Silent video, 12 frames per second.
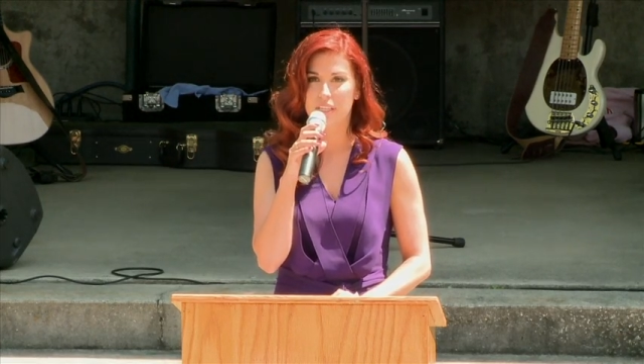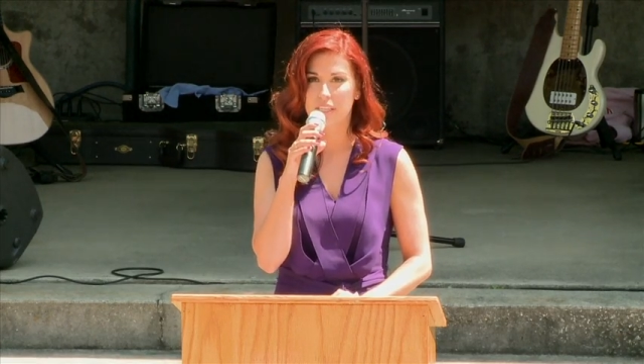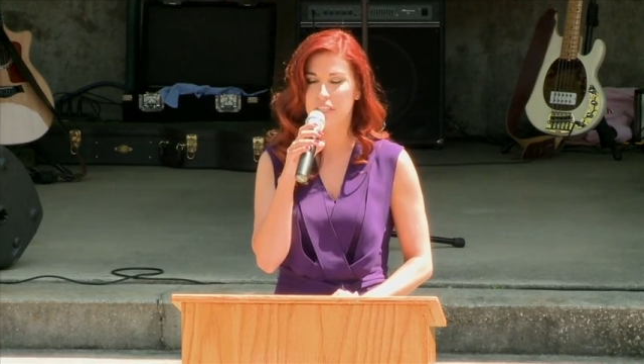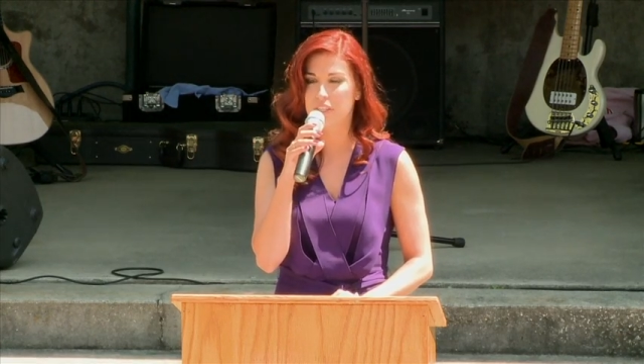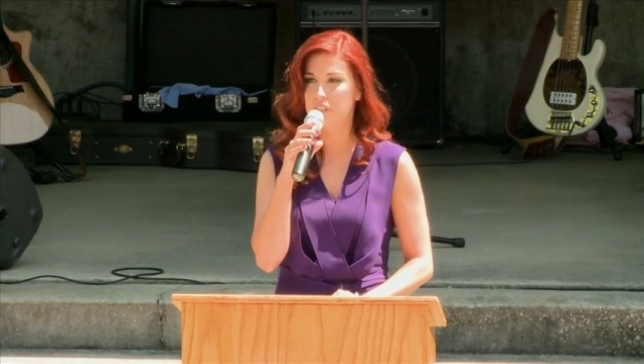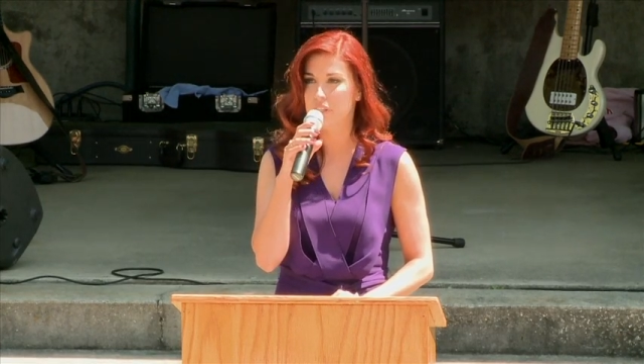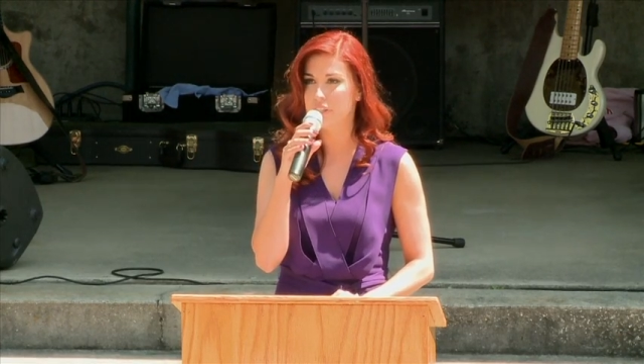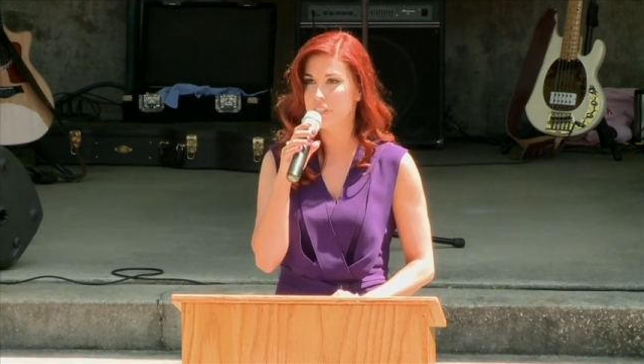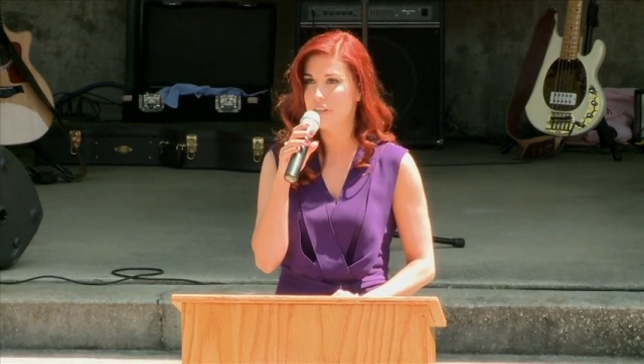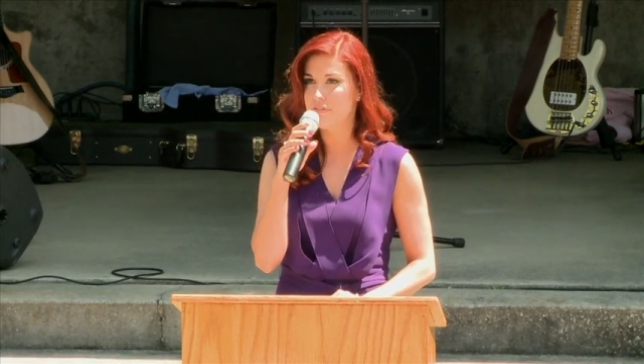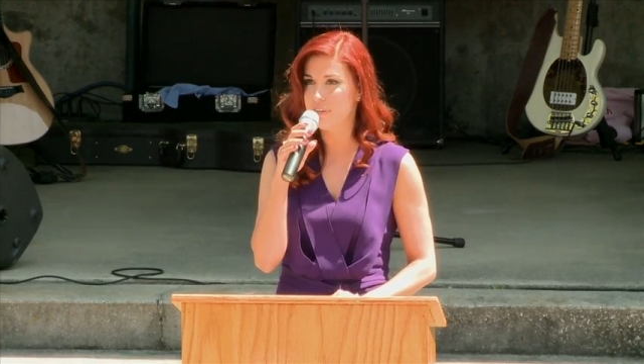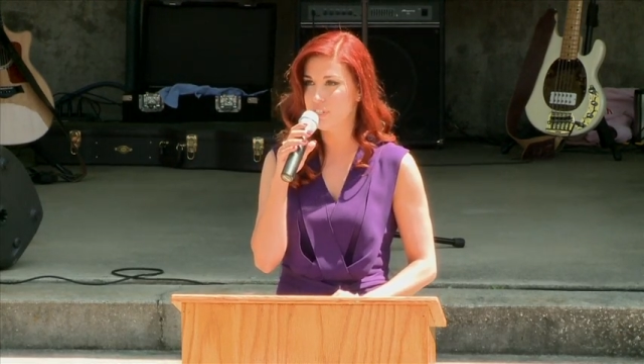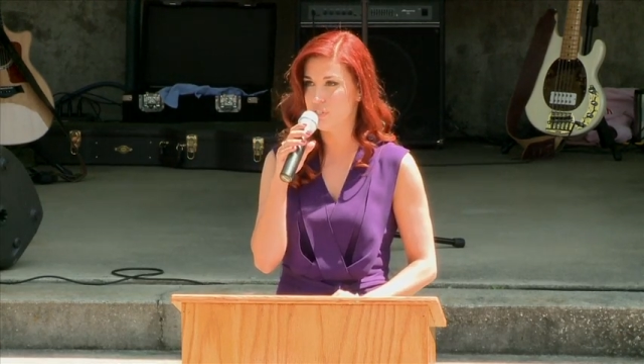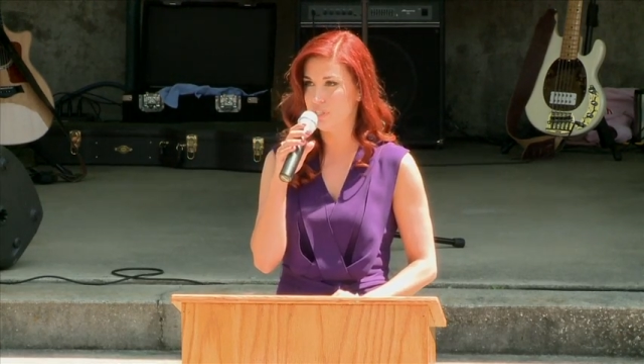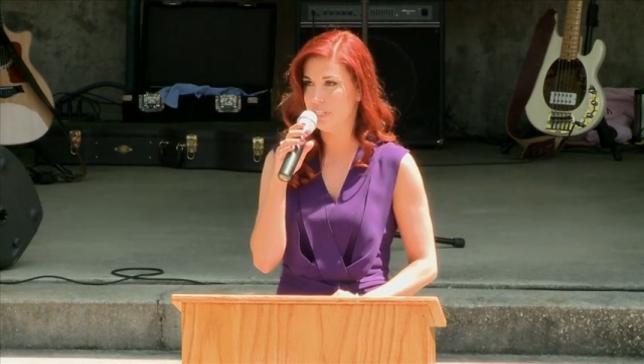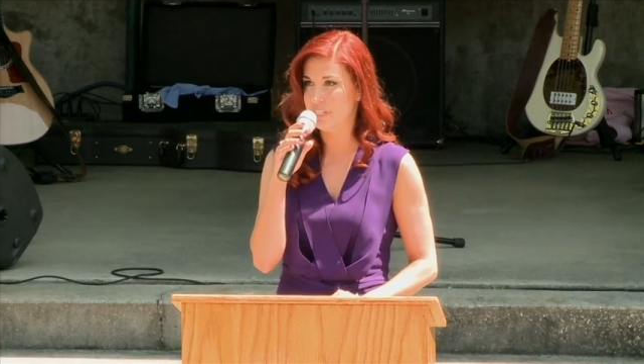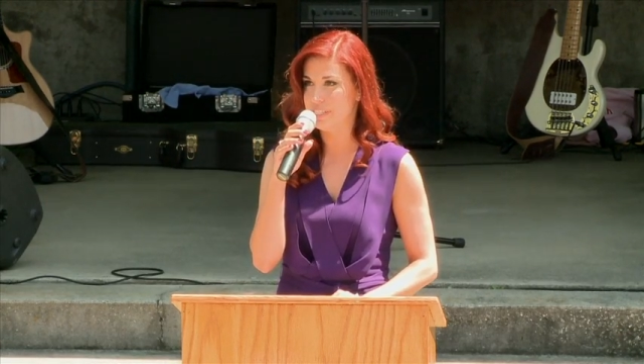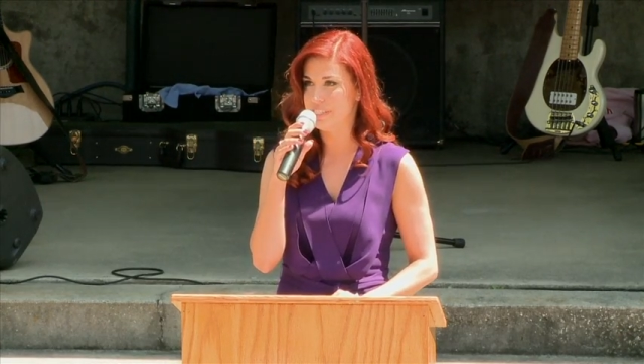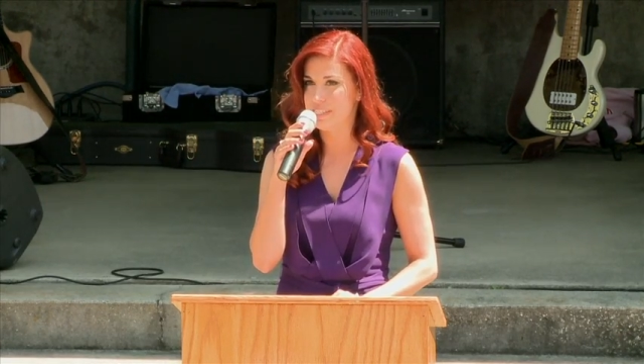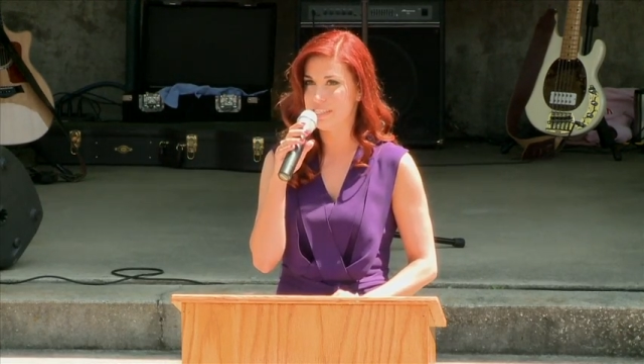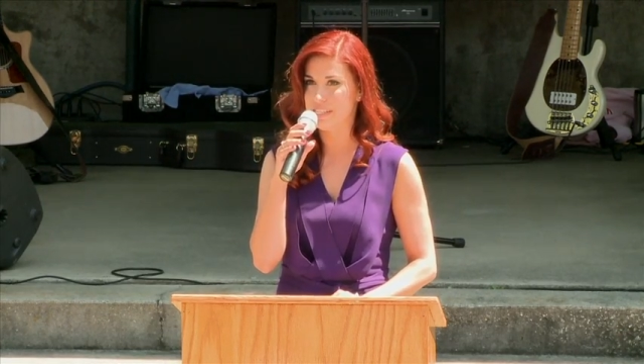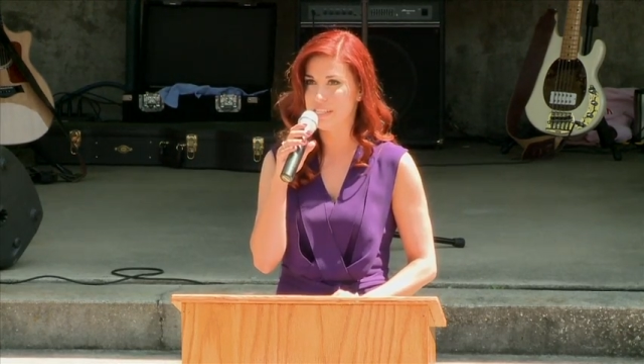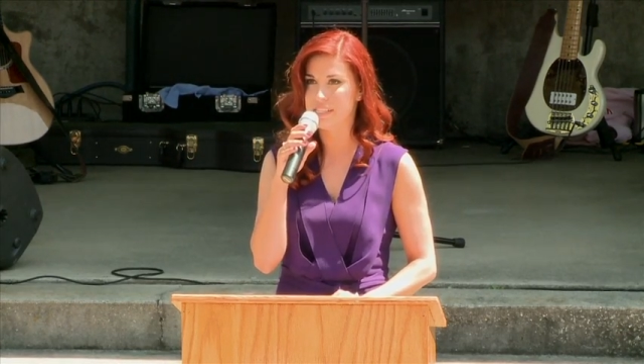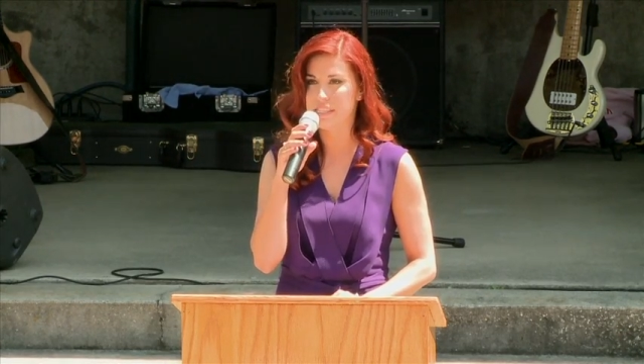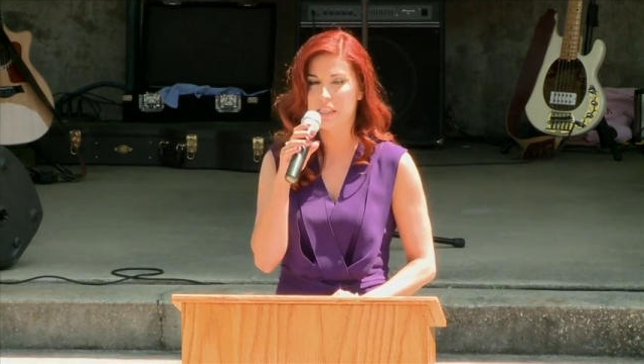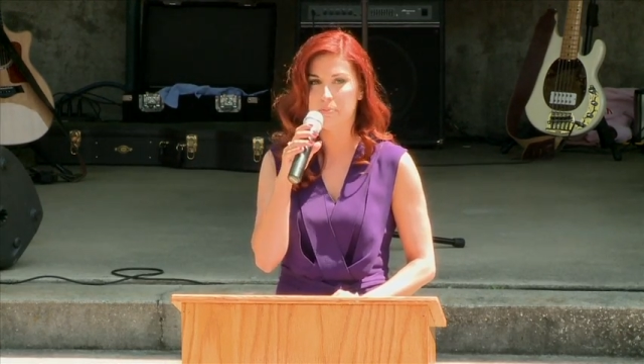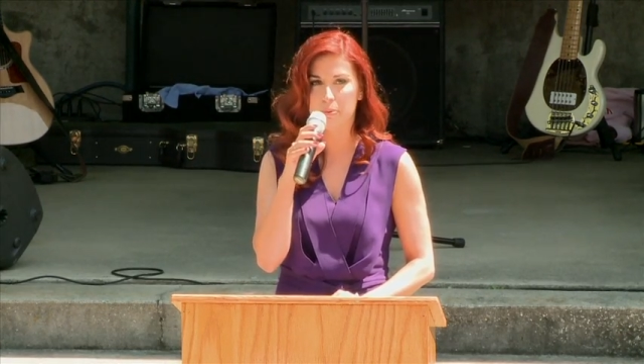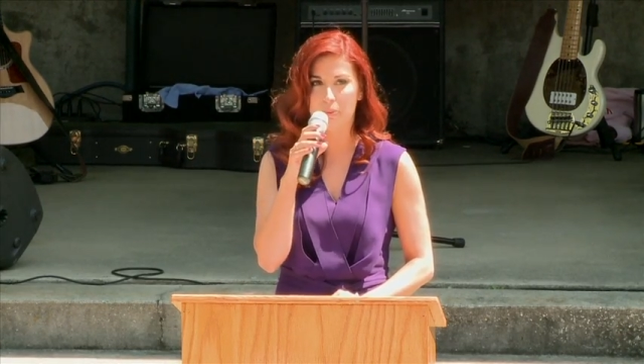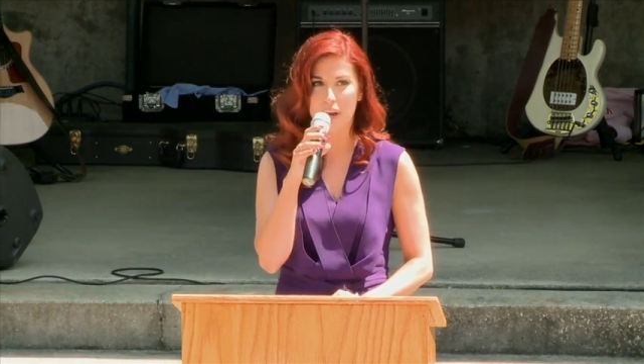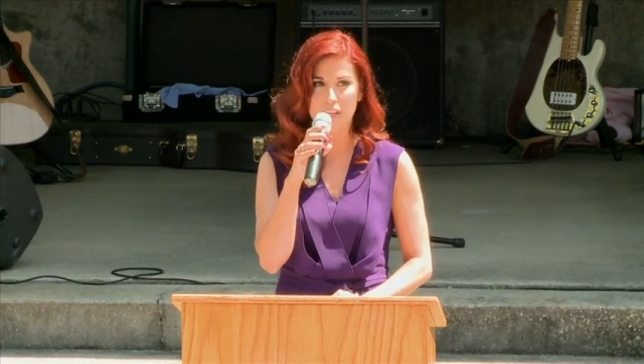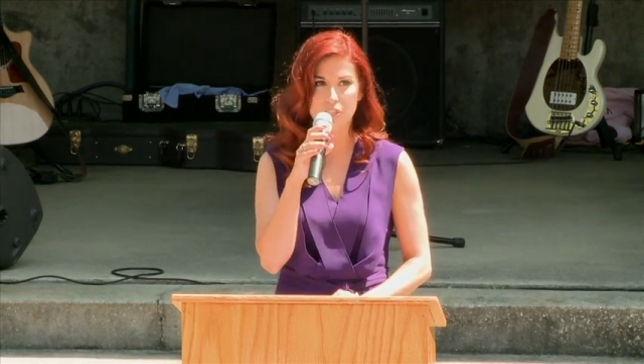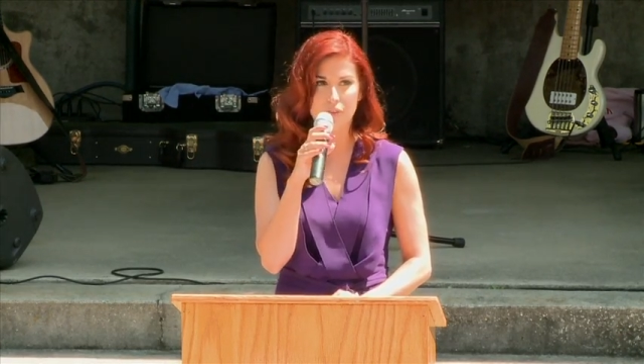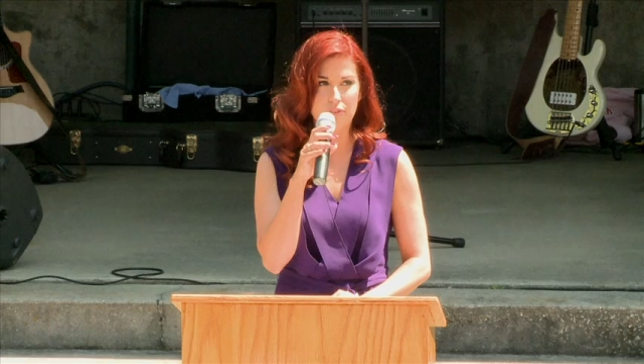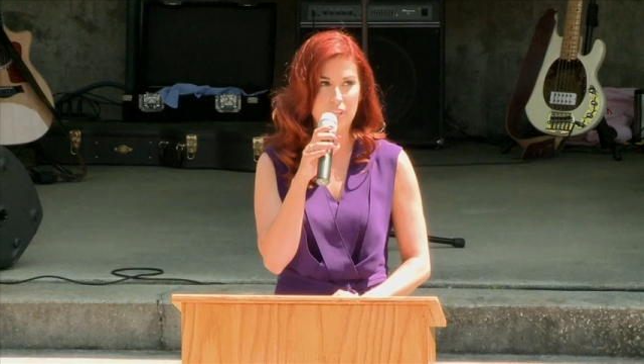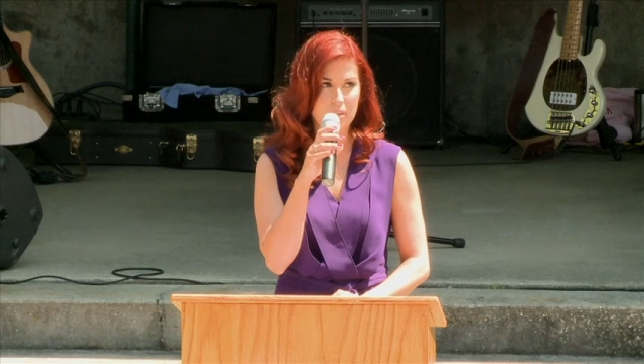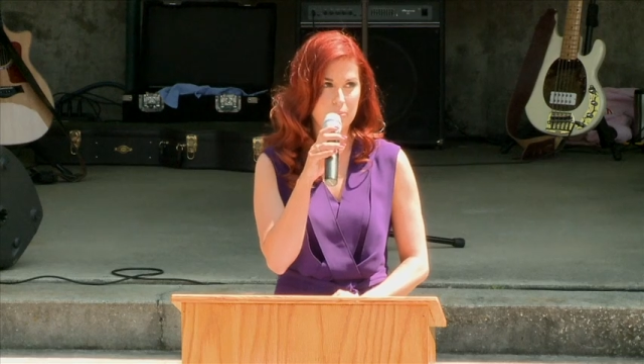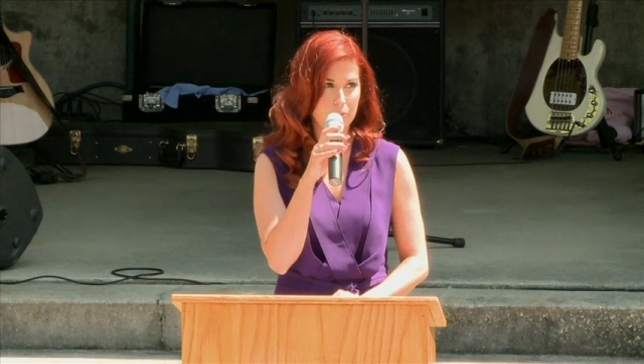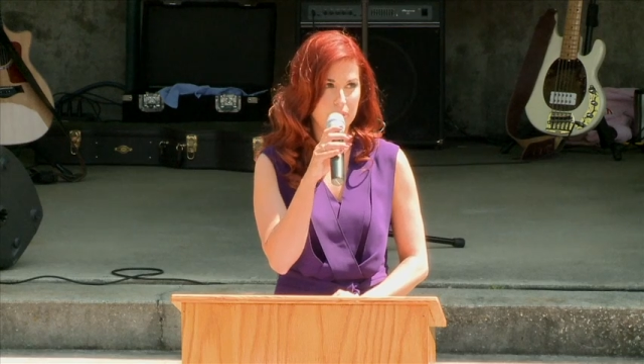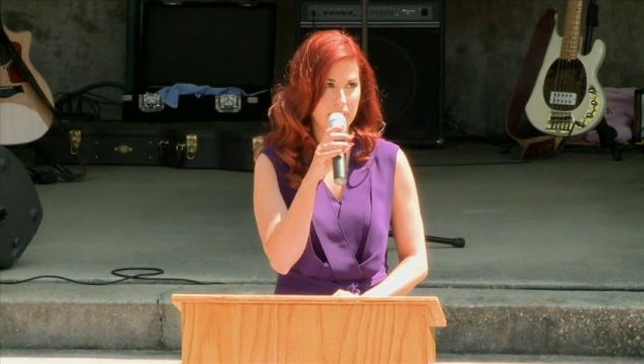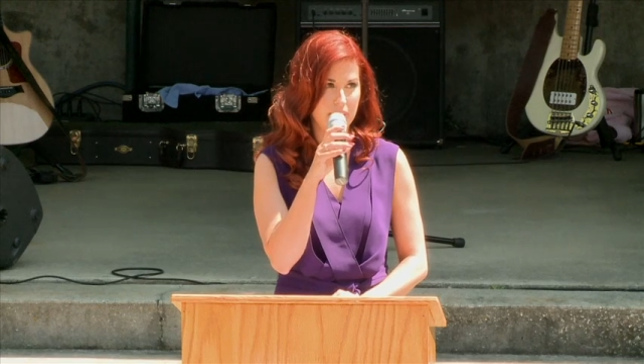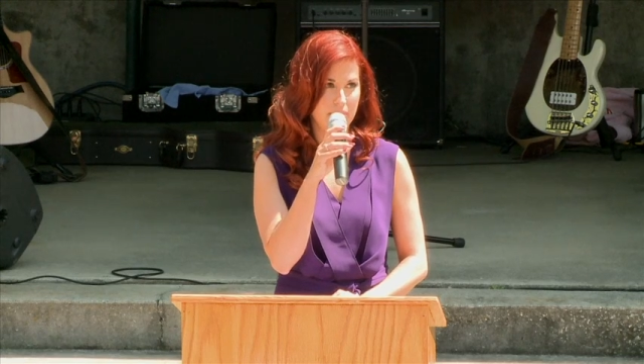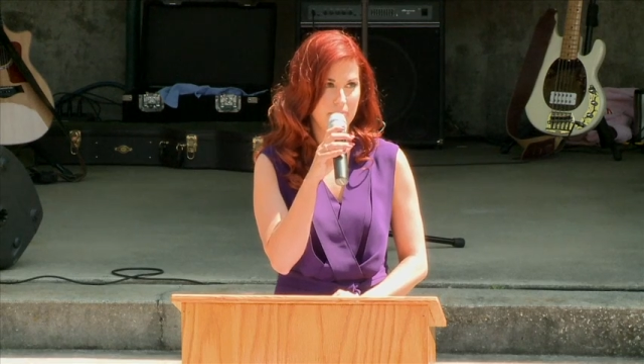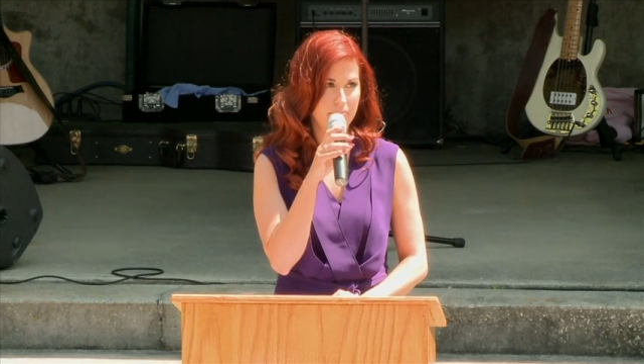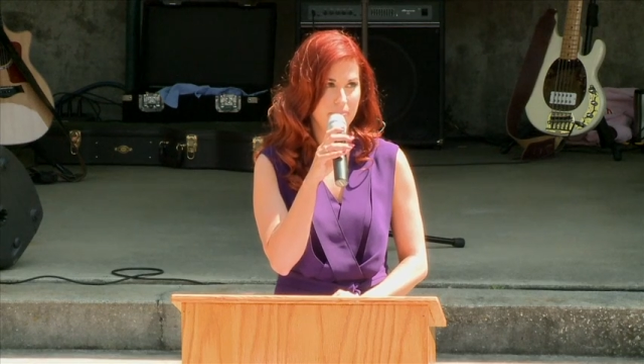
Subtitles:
Eternal vigilance is the price of liberty.